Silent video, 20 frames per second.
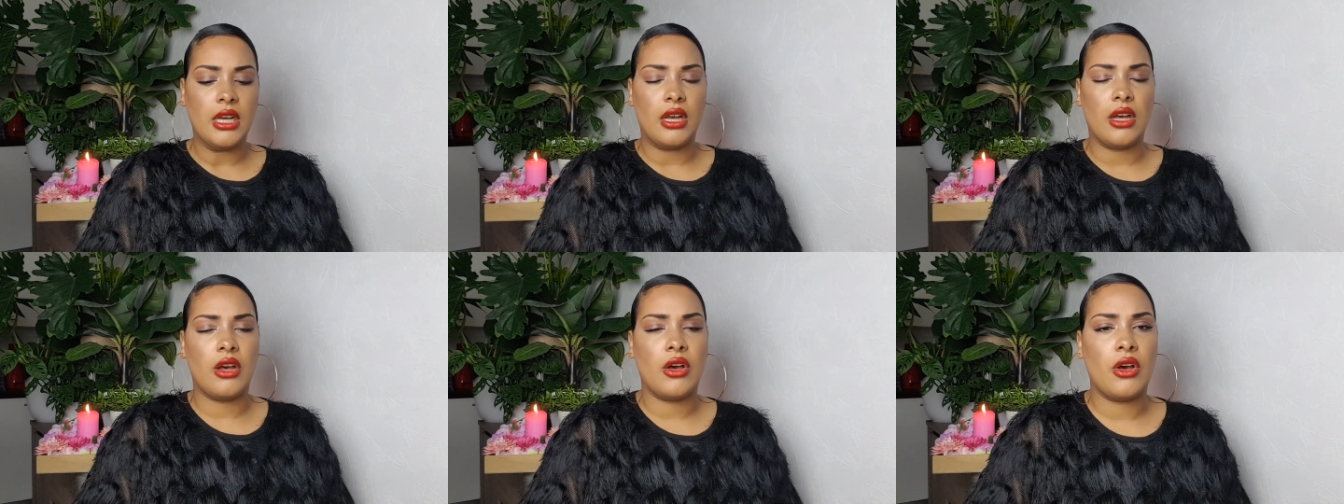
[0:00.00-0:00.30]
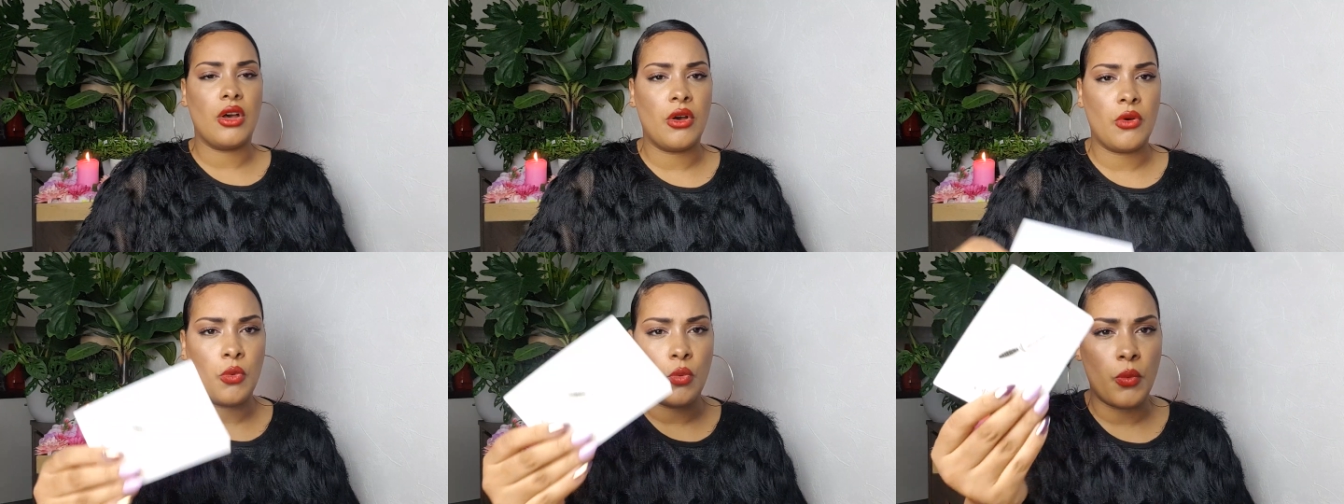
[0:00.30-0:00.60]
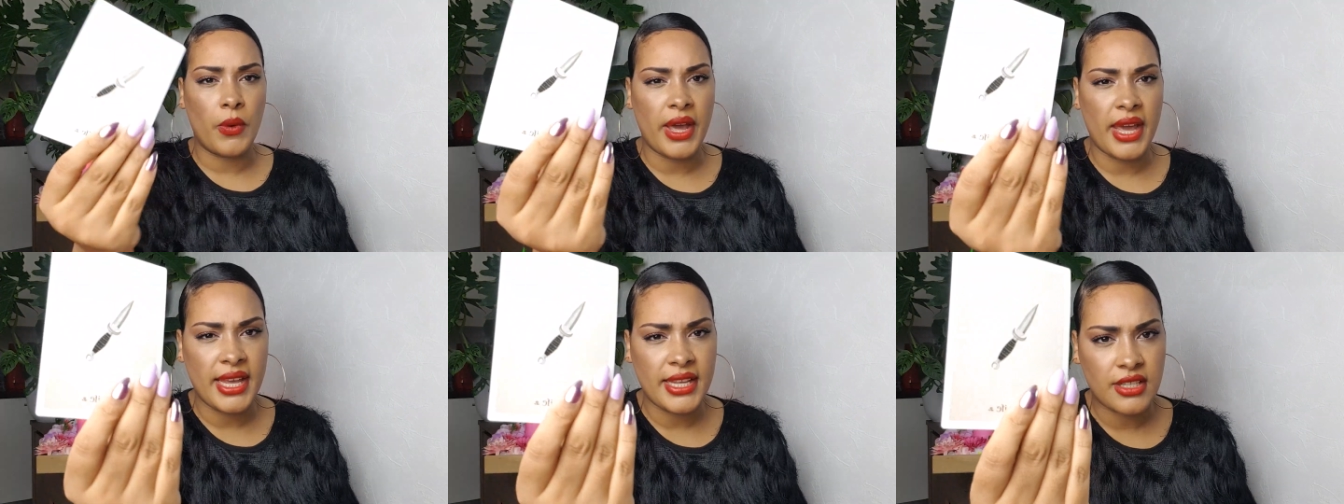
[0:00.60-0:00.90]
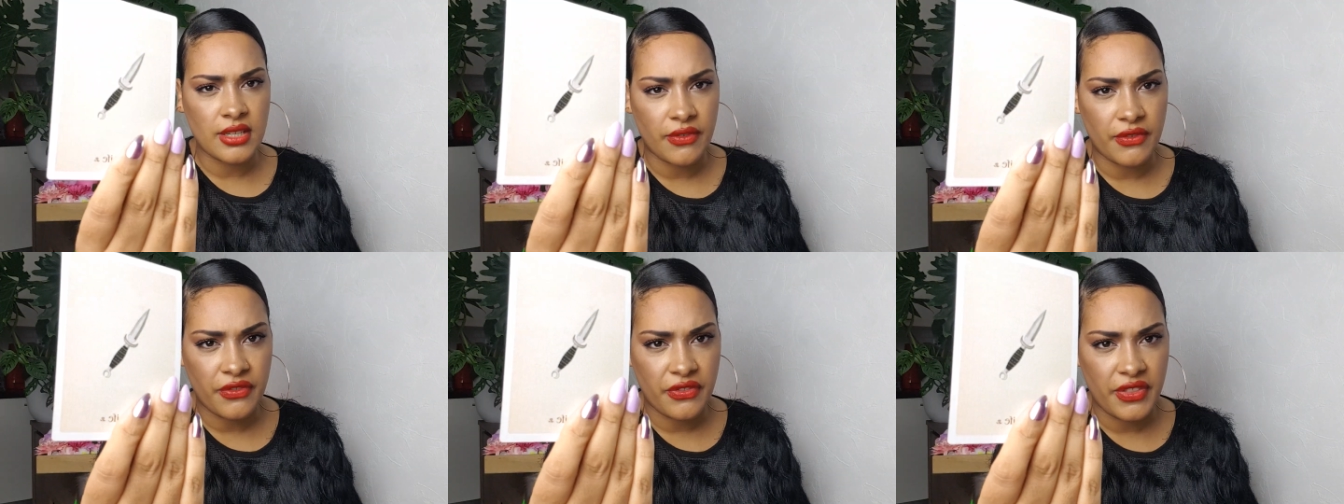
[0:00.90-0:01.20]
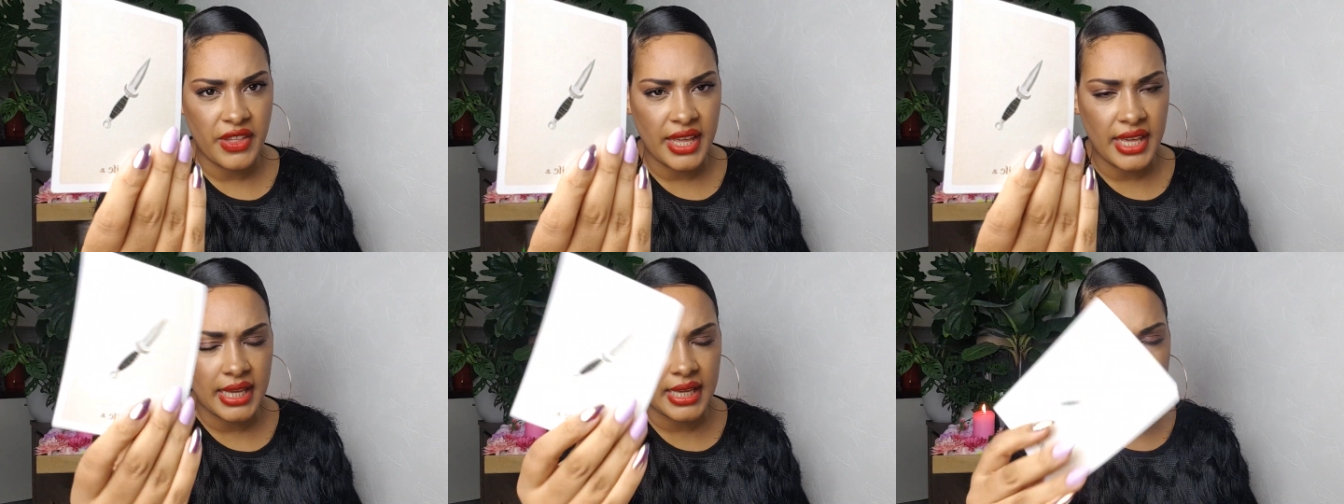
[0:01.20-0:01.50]
uh, ways of
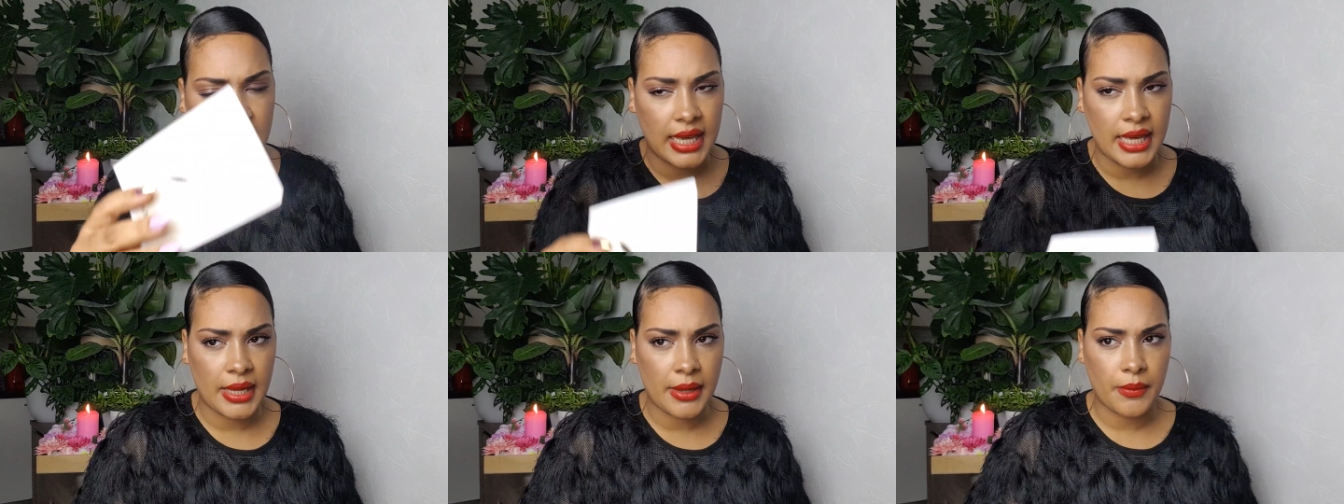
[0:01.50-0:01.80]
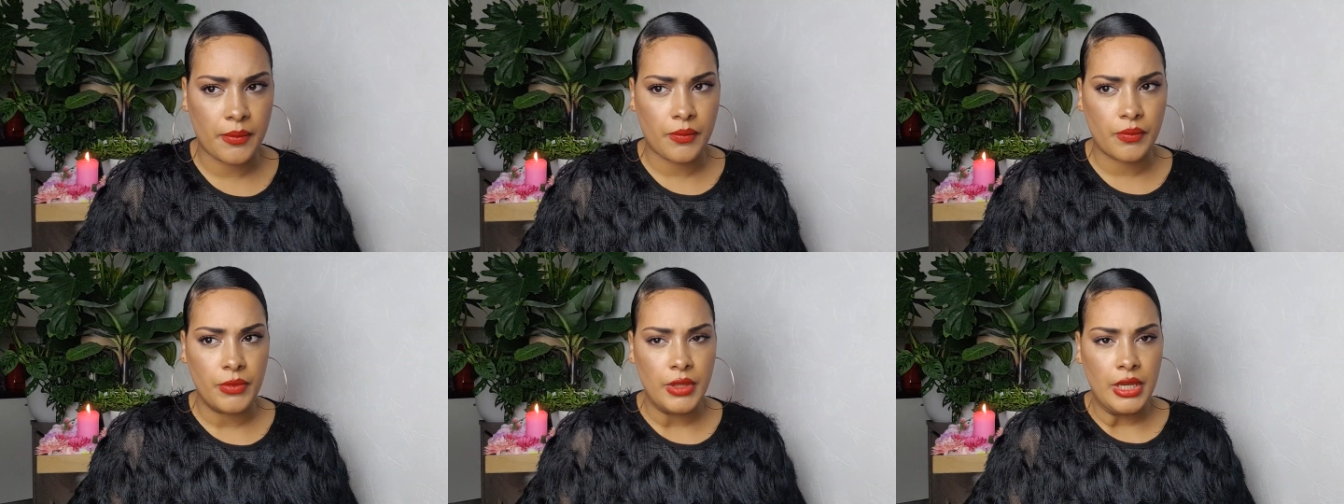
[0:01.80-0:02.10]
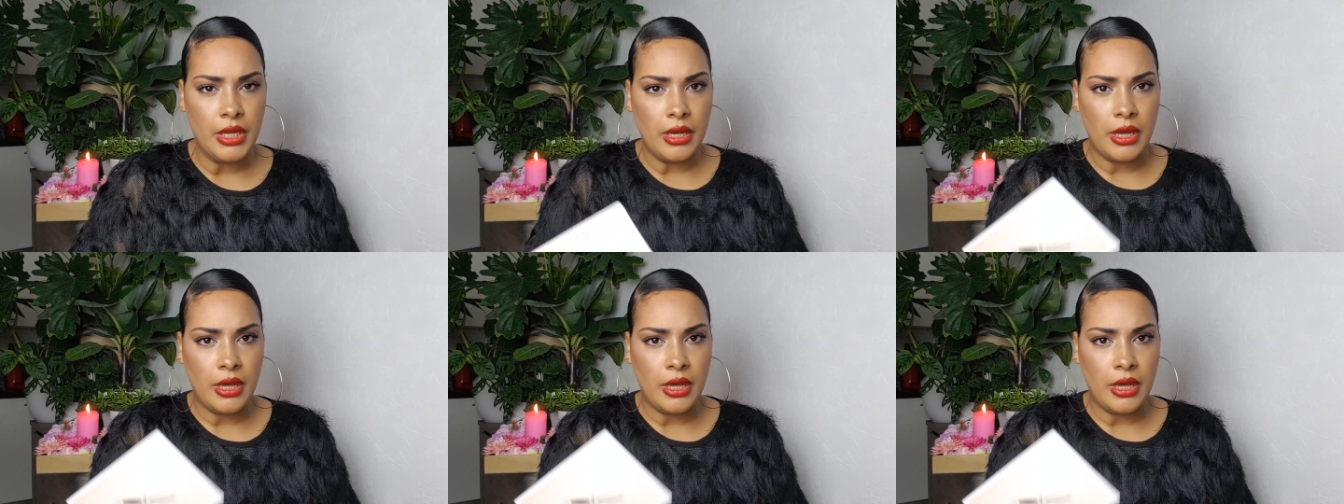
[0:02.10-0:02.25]
thinking,